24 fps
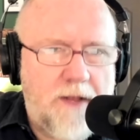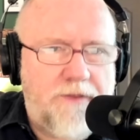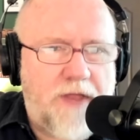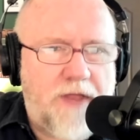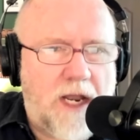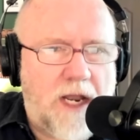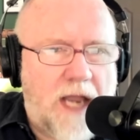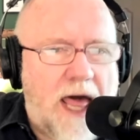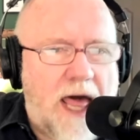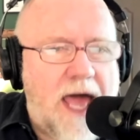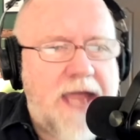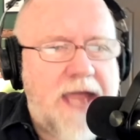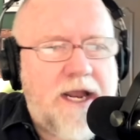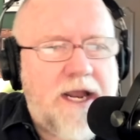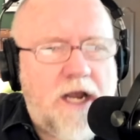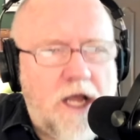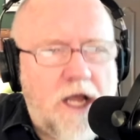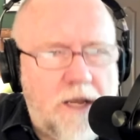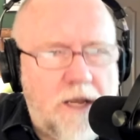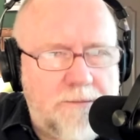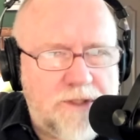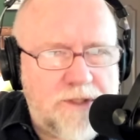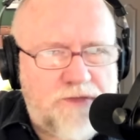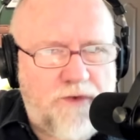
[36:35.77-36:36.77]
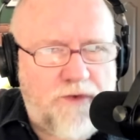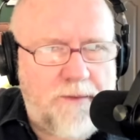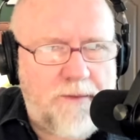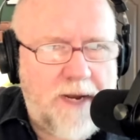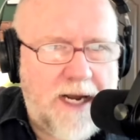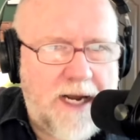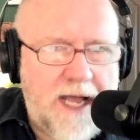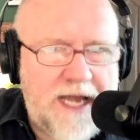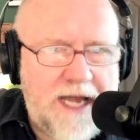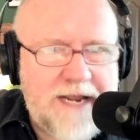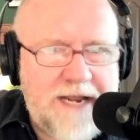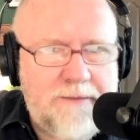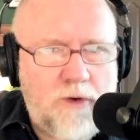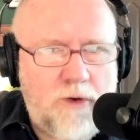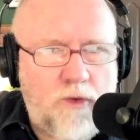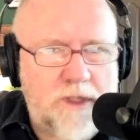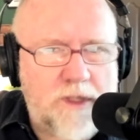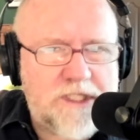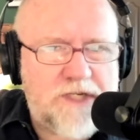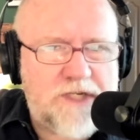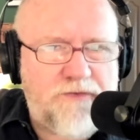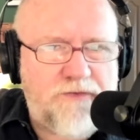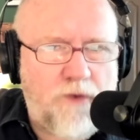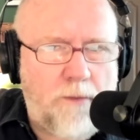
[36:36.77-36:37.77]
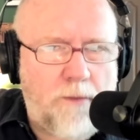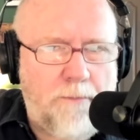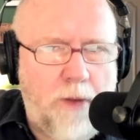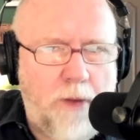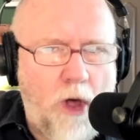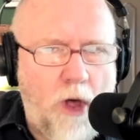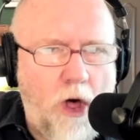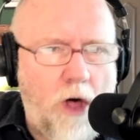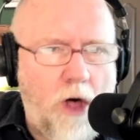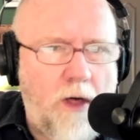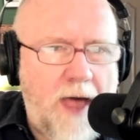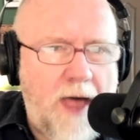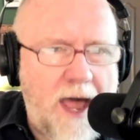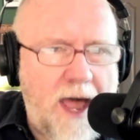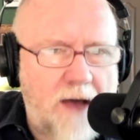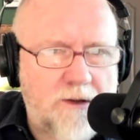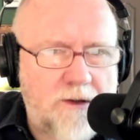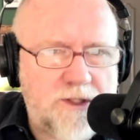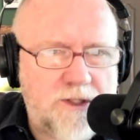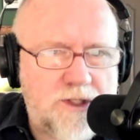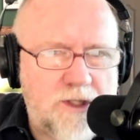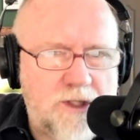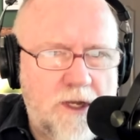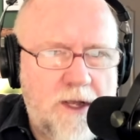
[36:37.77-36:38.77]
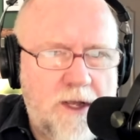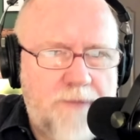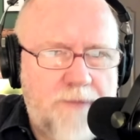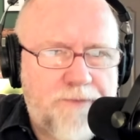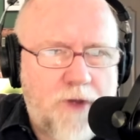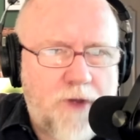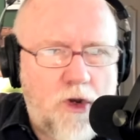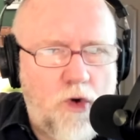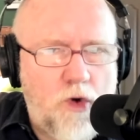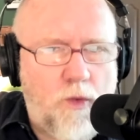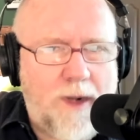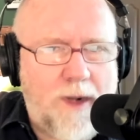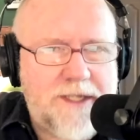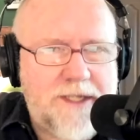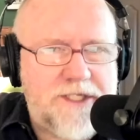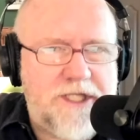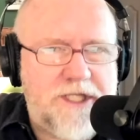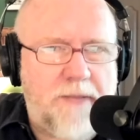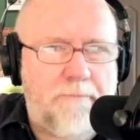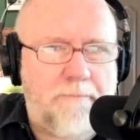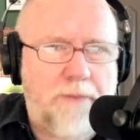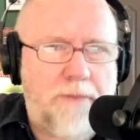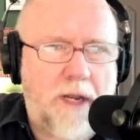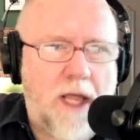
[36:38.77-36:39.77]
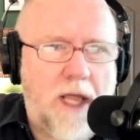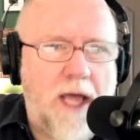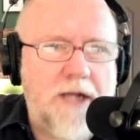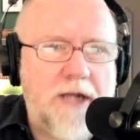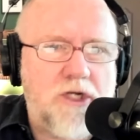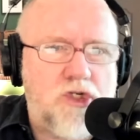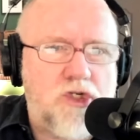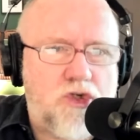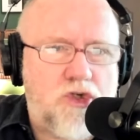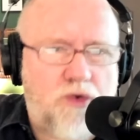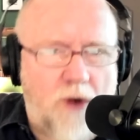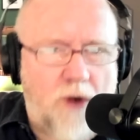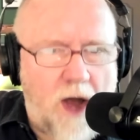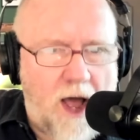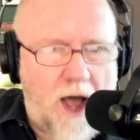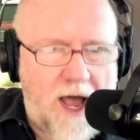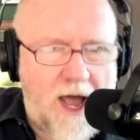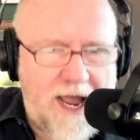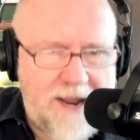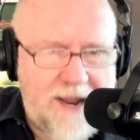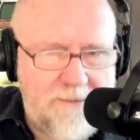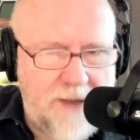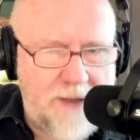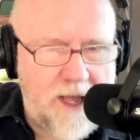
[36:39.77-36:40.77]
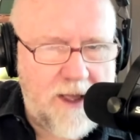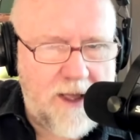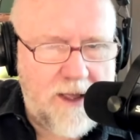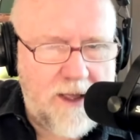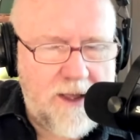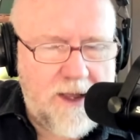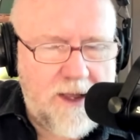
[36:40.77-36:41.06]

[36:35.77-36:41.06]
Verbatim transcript: The lie comes from a guy named Christopher Pohlhaus, who runs the Blood Tribe.